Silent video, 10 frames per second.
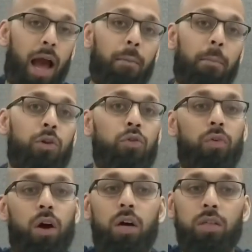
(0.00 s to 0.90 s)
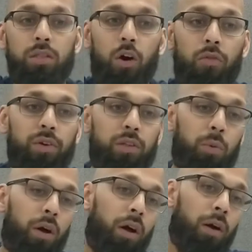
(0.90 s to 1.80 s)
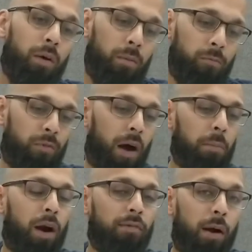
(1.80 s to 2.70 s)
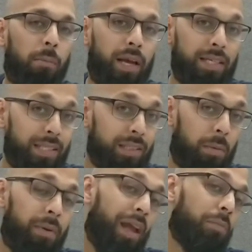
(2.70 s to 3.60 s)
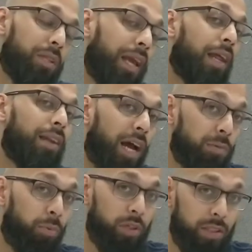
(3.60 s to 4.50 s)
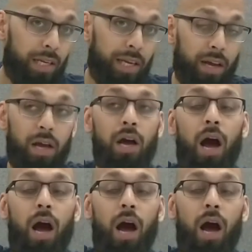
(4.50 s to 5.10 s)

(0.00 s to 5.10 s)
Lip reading: and maneuver herself into a round-by-round basis to be able to get a nice points lead.